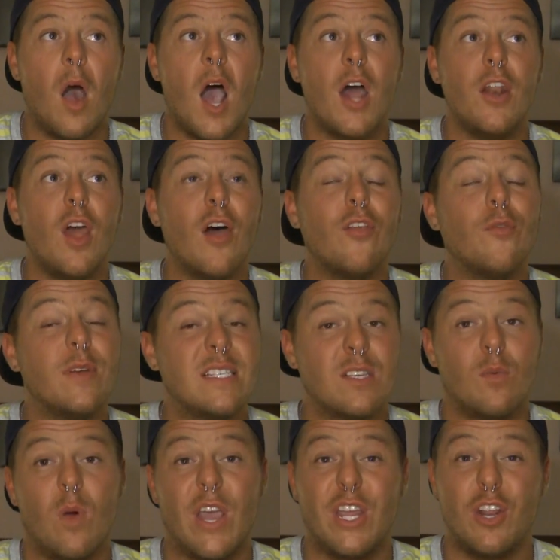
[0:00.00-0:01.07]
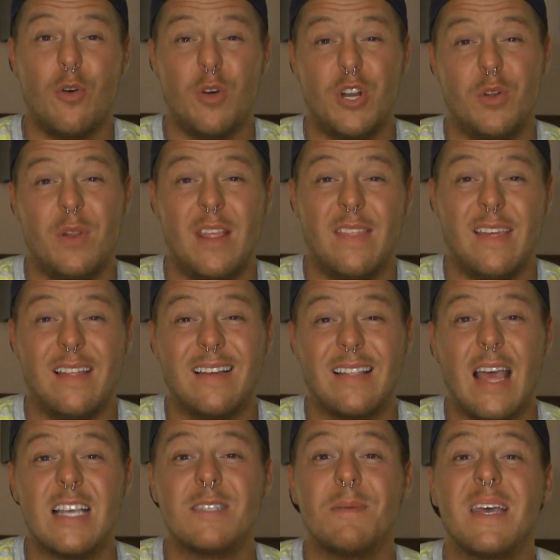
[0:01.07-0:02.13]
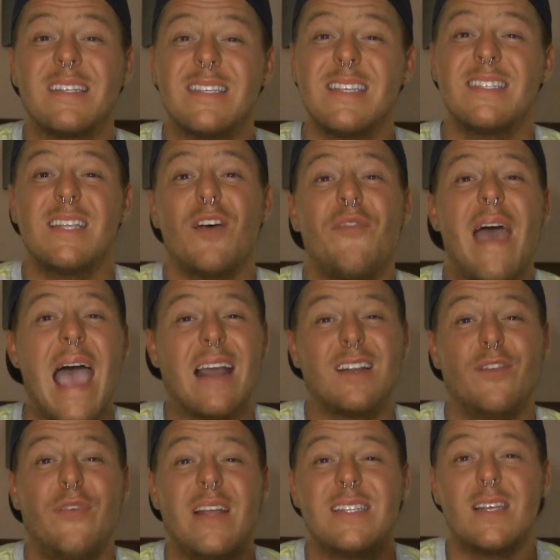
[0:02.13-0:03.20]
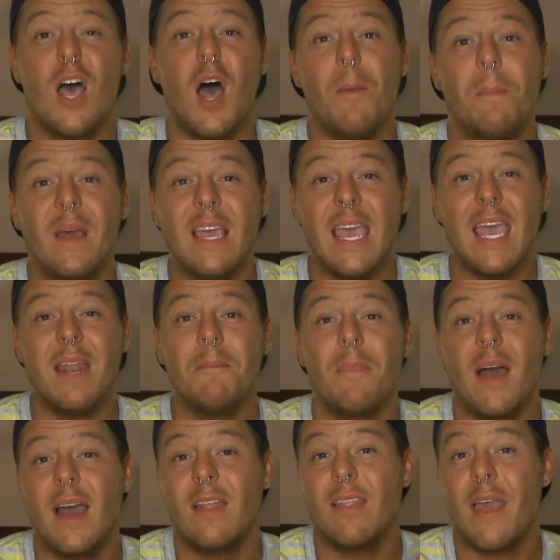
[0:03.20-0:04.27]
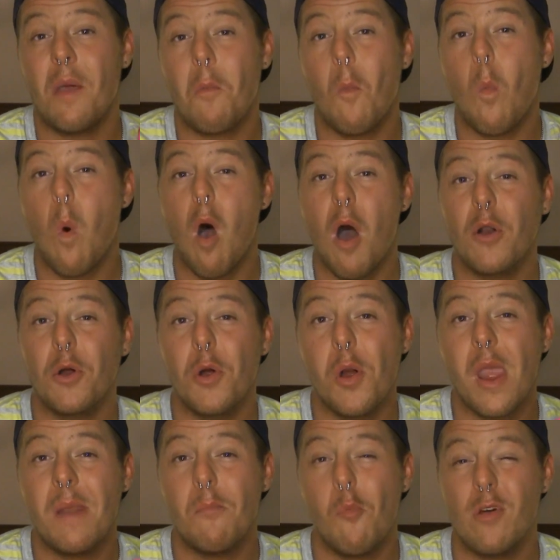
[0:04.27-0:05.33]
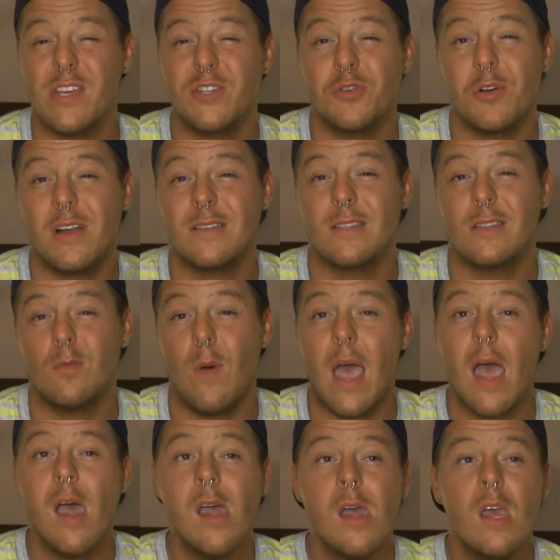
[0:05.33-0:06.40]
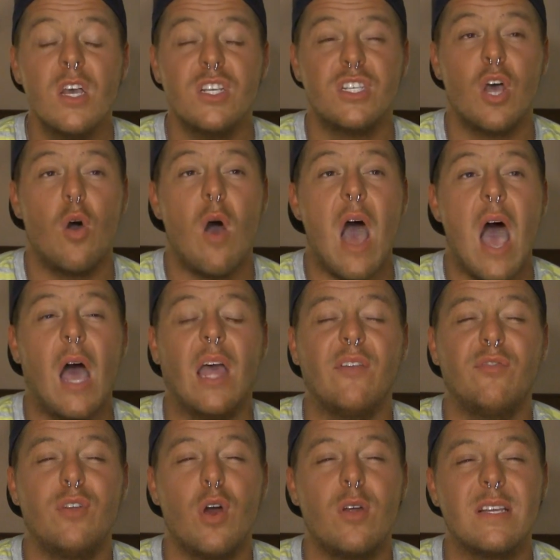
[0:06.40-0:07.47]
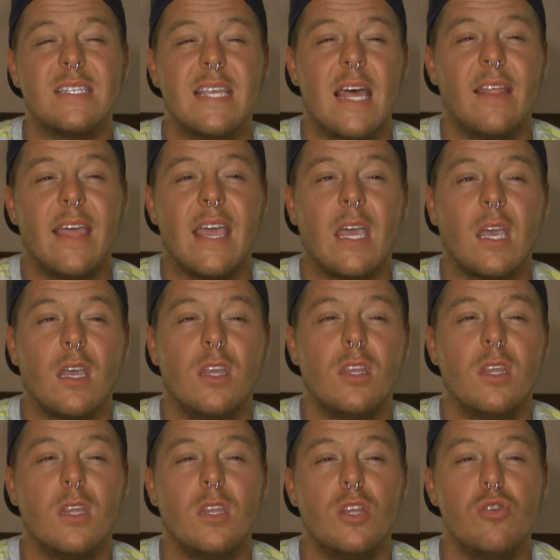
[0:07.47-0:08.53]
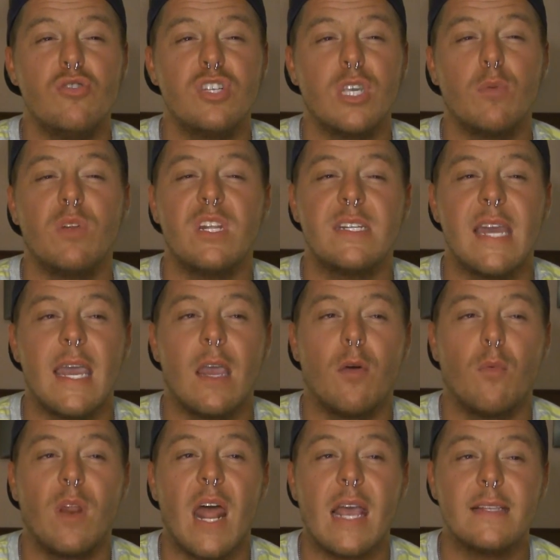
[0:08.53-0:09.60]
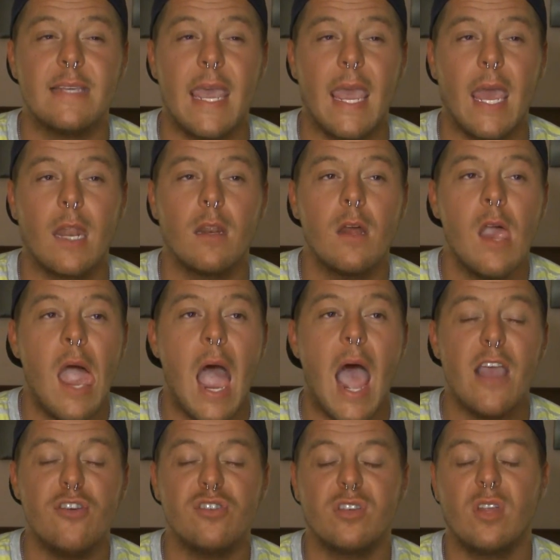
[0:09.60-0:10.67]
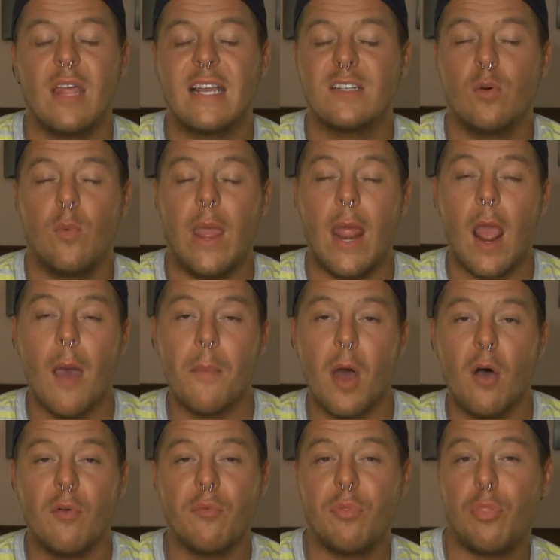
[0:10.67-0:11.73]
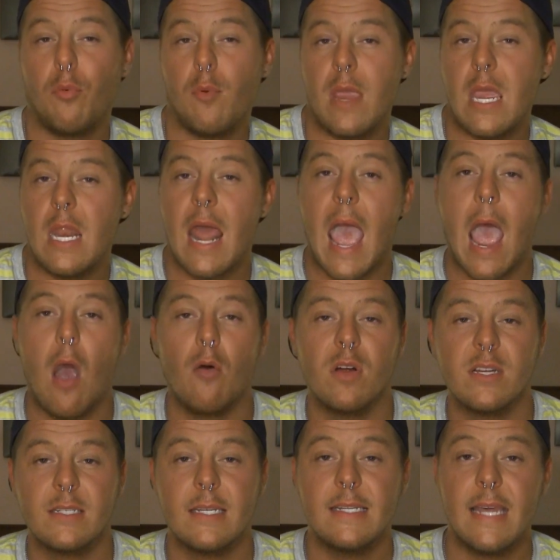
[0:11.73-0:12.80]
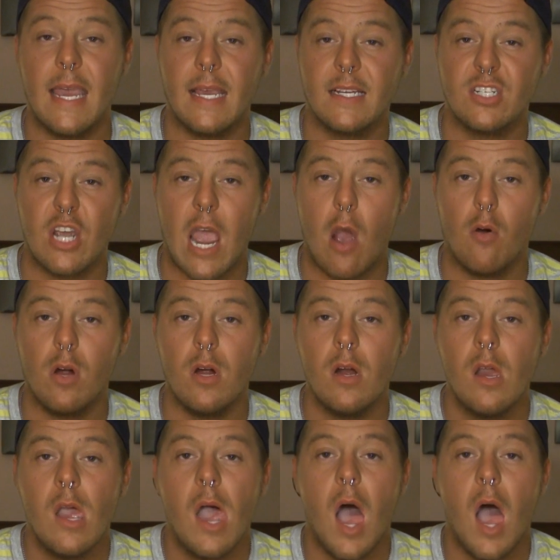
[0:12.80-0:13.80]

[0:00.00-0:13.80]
Another reason why you don't want to do anything like that is because this stuff activates up again by like water and moisture and sweat. So I've noticed that, like, usually when I tan, I usually like to wait about 3 hours to take a shower.